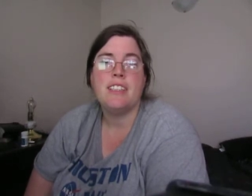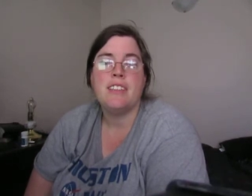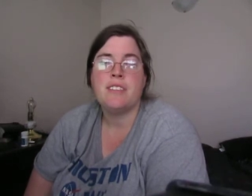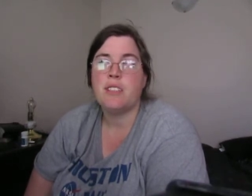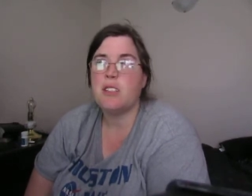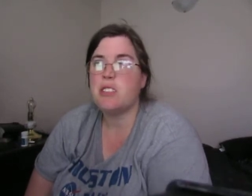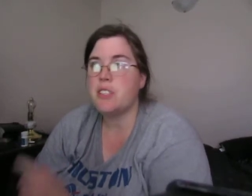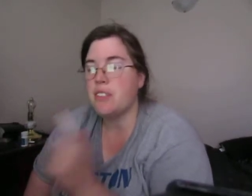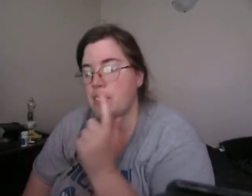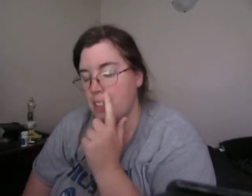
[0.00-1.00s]
for those
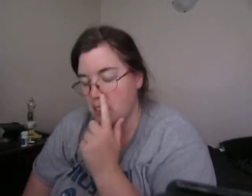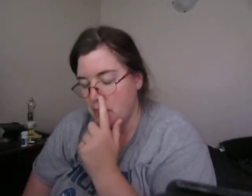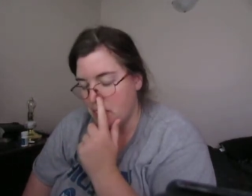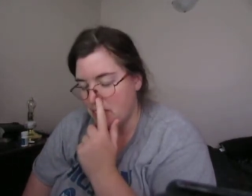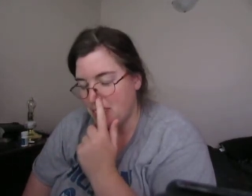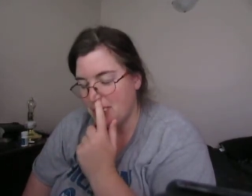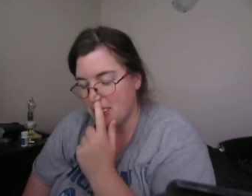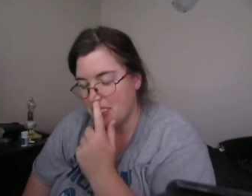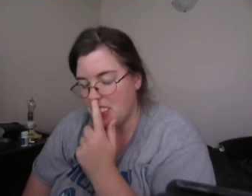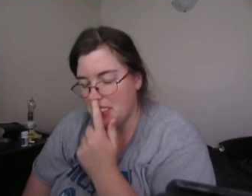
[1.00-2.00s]
who have gone
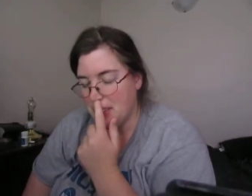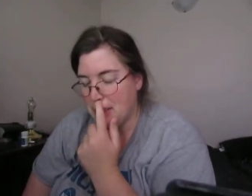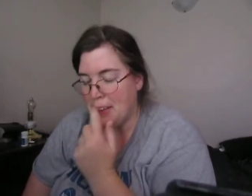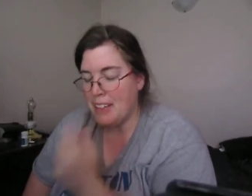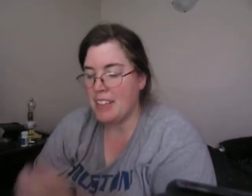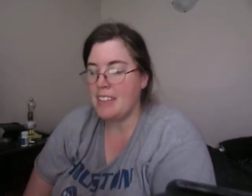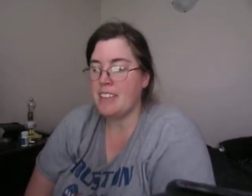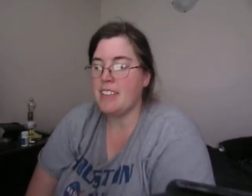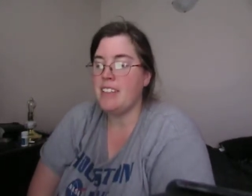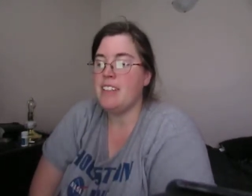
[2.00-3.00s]
before
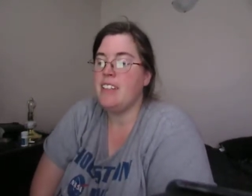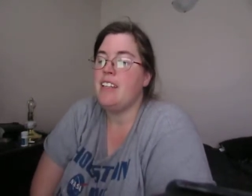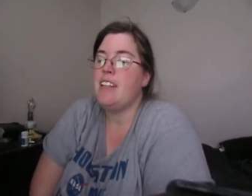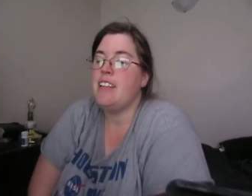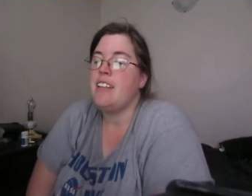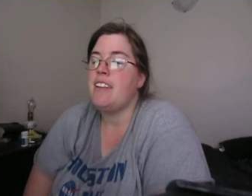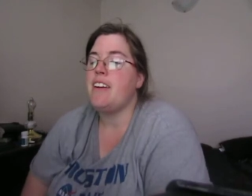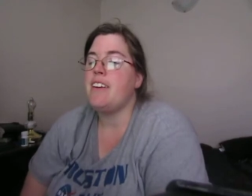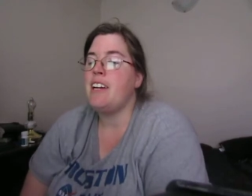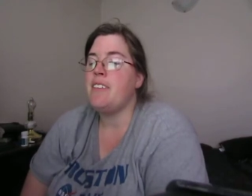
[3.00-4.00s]
and
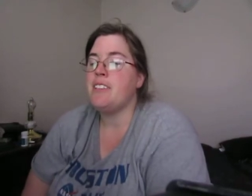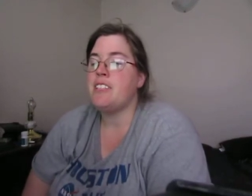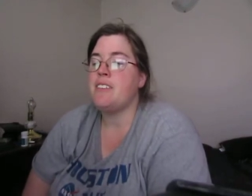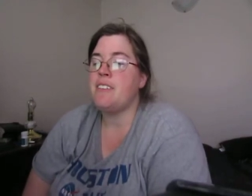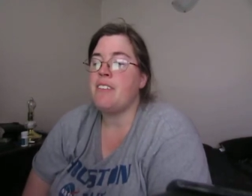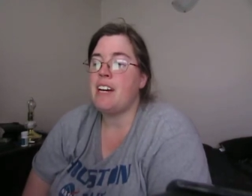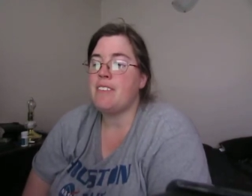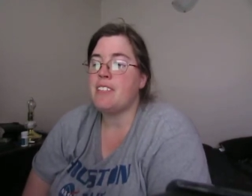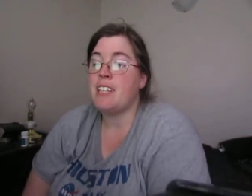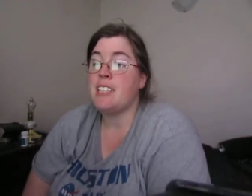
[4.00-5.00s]
they're able to be
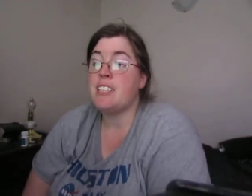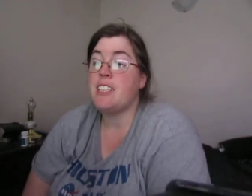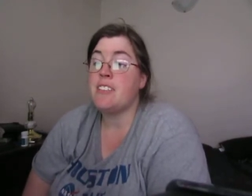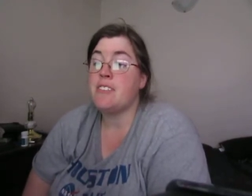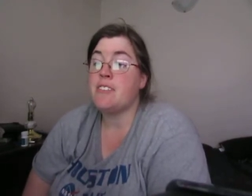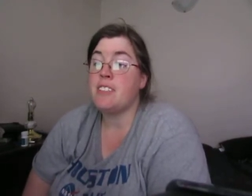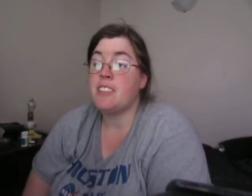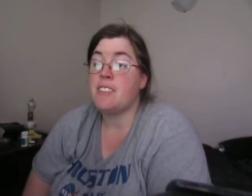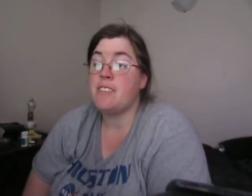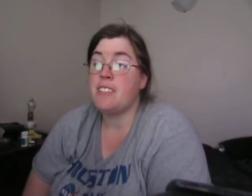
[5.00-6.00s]
baptized,
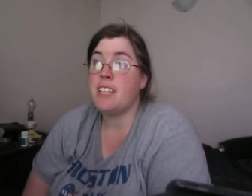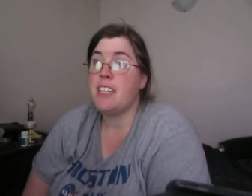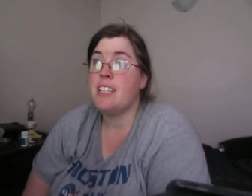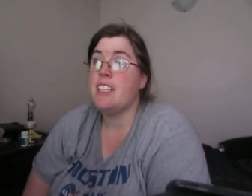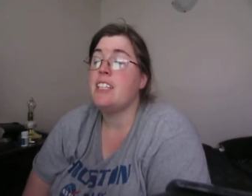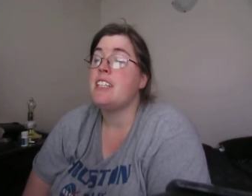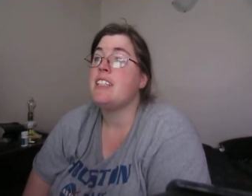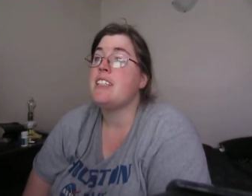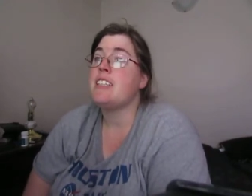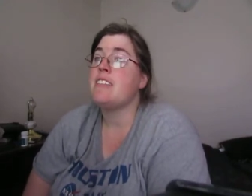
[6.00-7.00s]
confirmed,
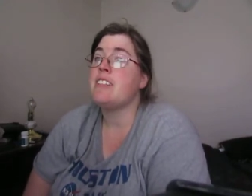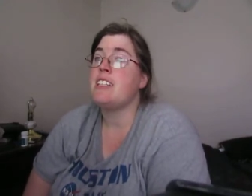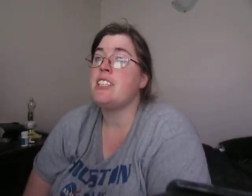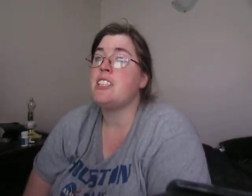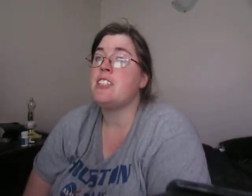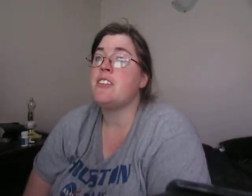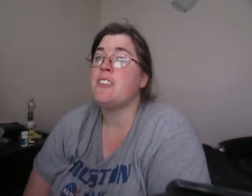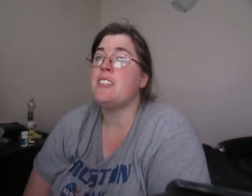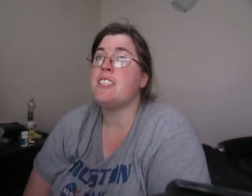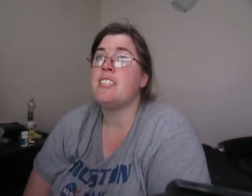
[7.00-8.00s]
given
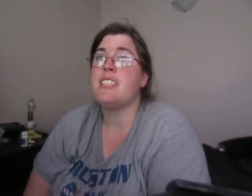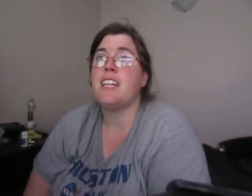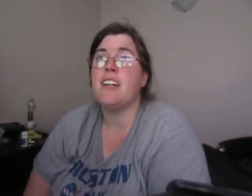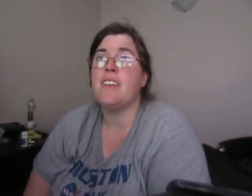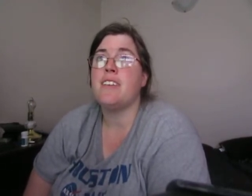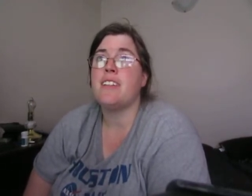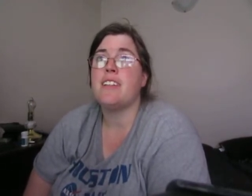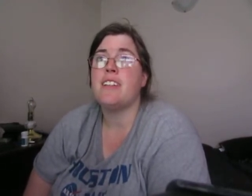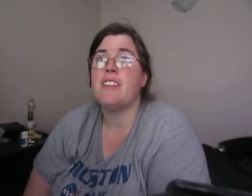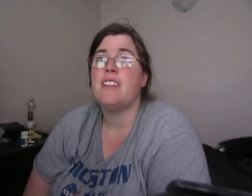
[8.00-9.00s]
initiatories, endowed,
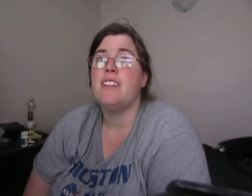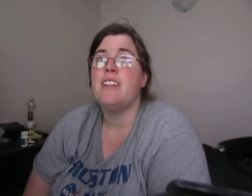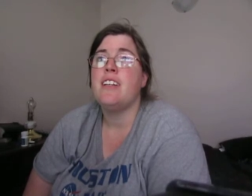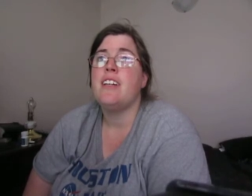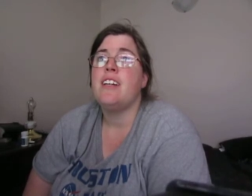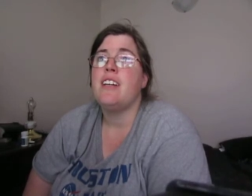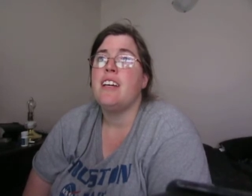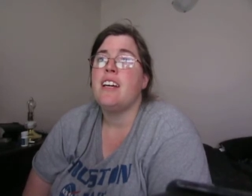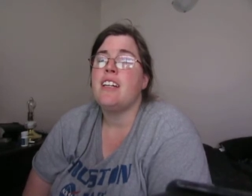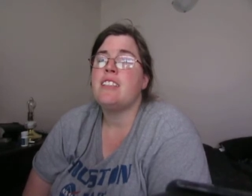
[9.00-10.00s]

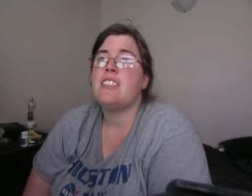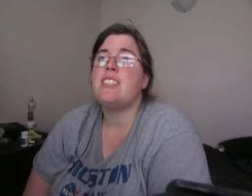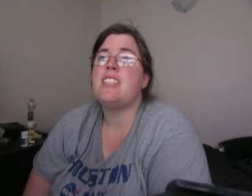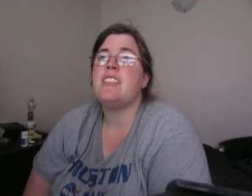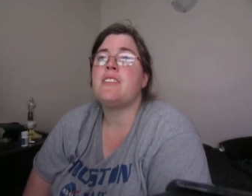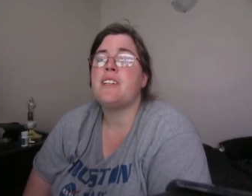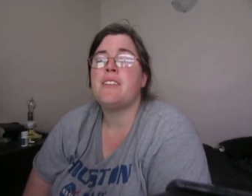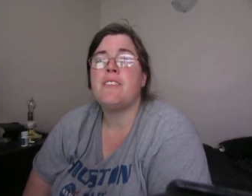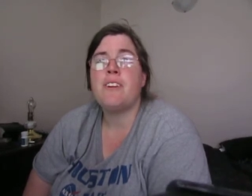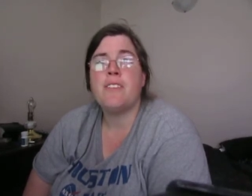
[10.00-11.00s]
and sealed when
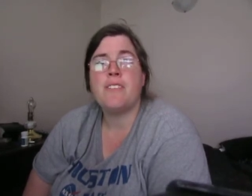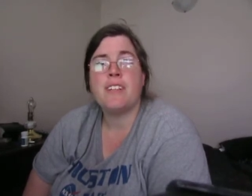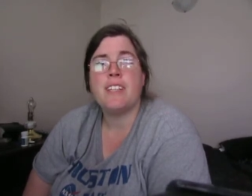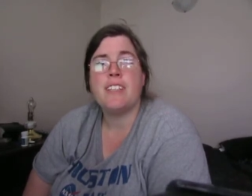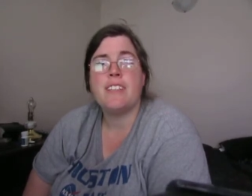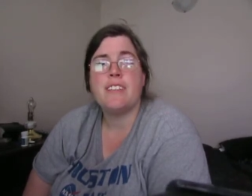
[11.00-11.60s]
appropriate.